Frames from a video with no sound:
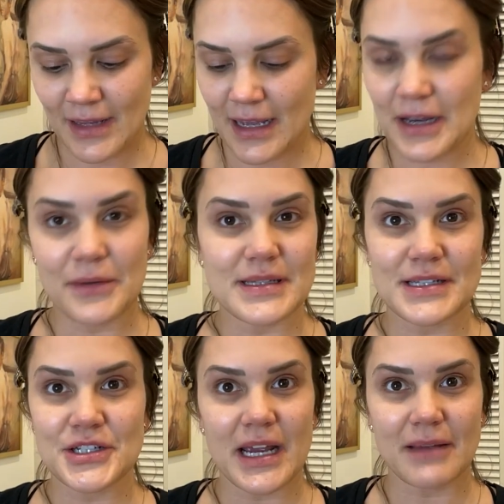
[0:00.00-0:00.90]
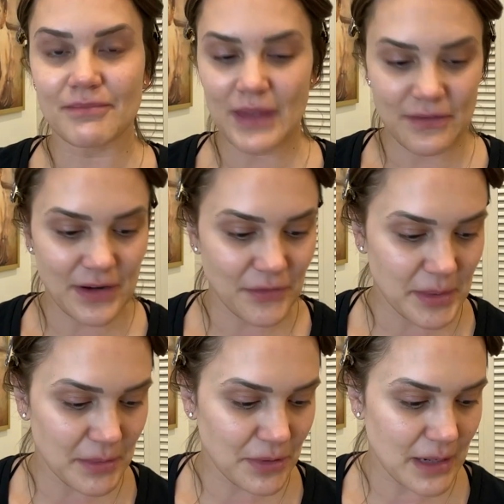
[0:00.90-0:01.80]
I know, it's a shame. I've never
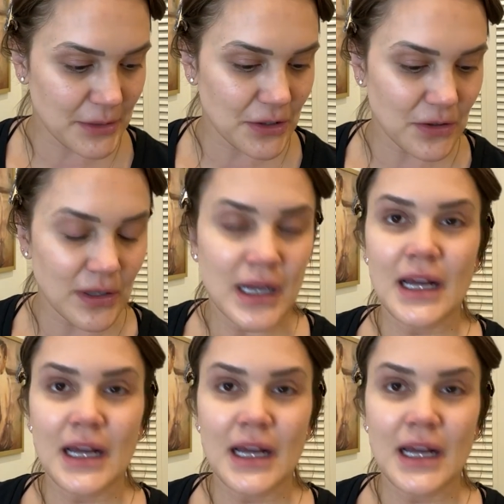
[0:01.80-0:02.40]
been a primer girl.